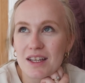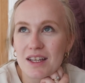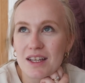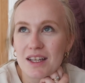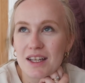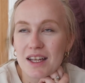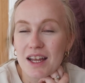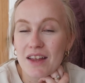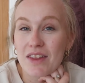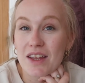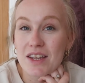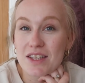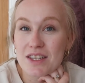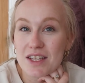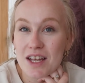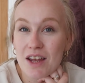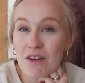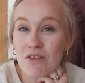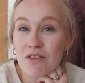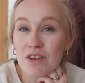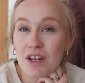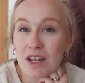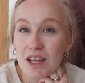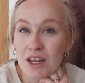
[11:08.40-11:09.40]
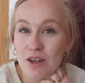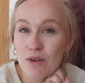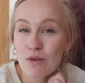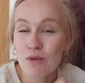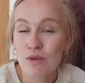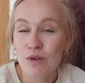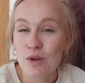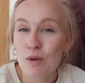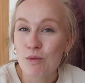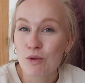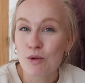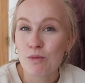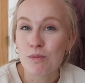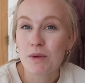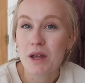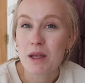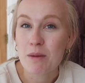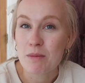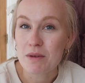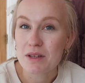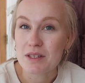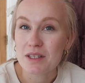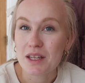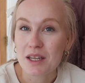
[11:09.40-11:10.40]
yeah, they're definitely not newborn
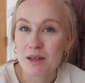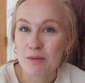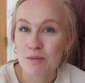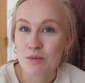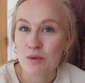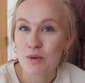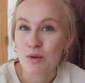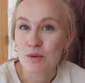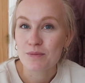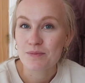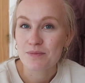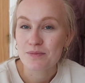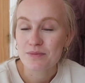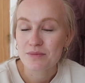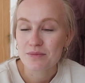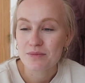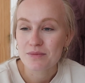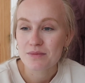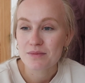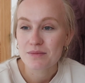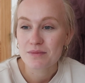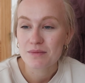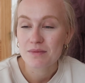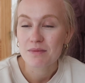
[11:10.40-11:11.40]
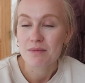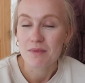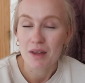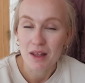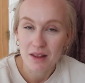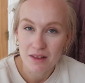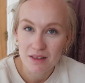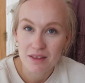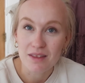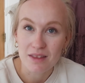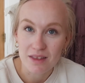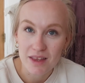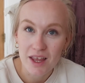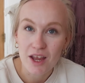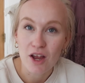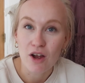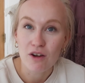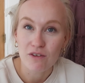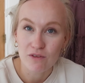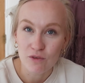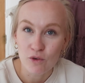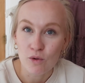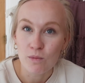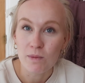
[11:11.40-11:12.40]
babies anymore. They
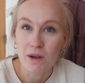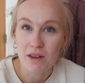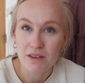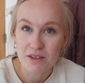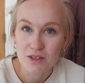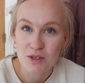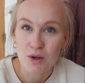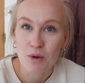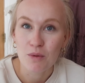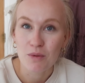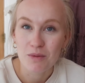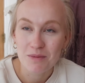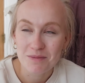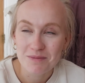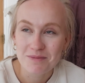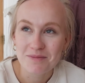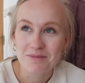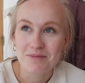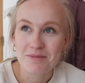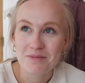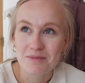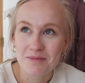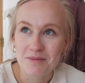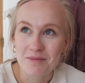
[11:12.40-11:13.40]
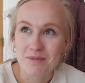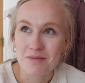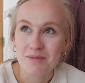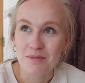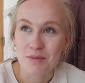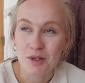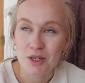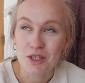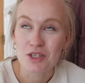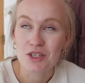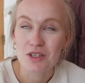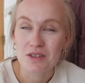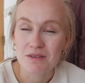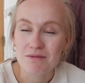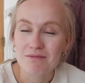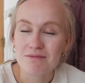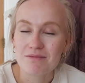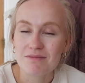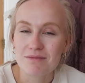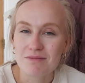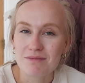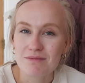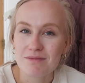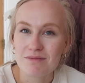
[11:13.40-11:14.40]
are 4 months old, which
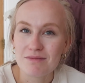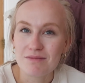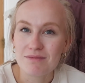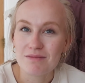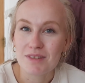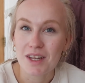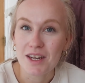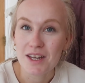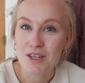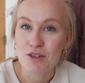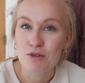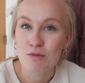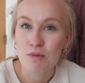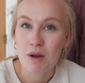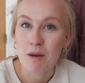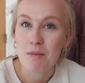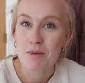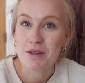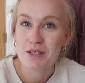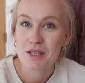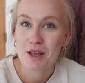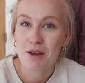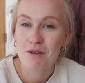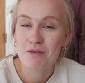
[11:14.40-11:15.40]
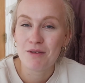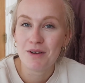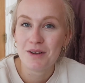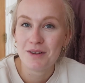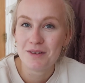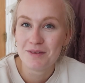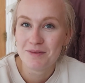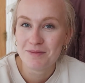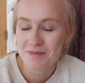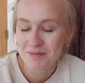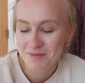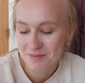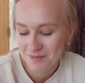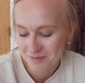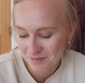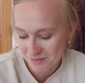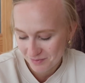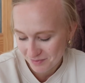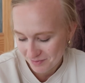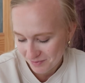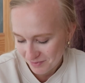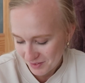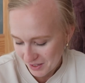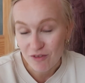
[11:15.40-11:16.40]
I need to remind myself.
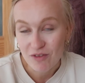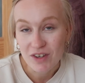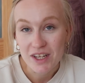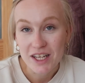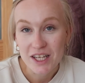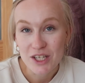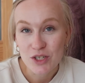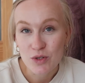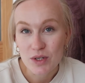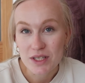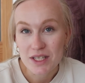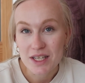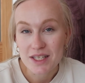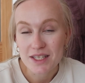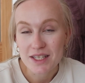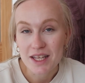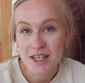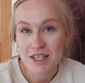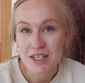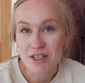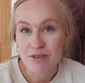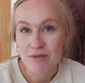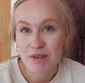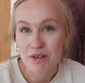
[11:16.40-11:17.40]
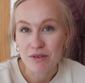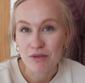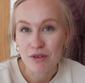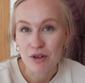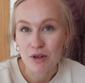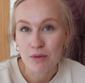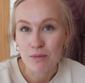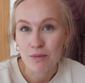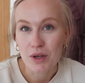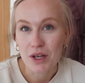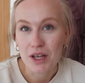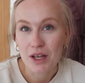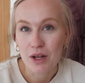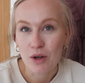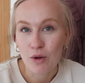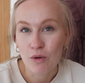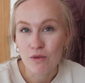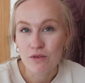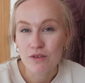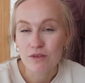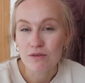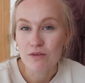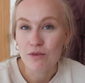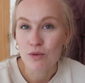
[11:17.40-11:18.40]
I really enjoys his sensory group, but he'll
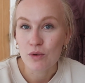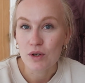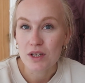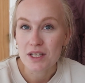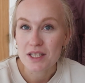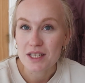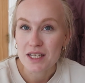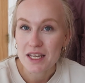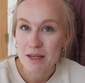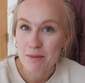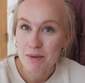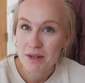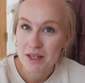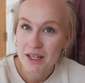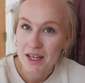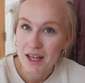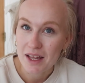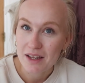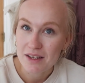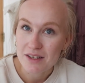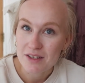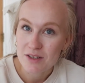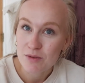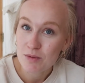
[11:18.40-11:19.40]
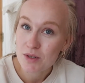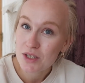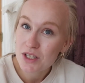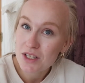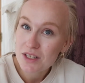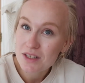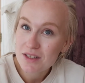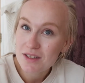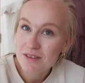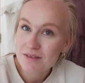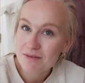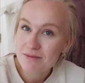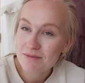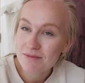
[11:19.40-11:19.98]
often fall asleep at the end, which is,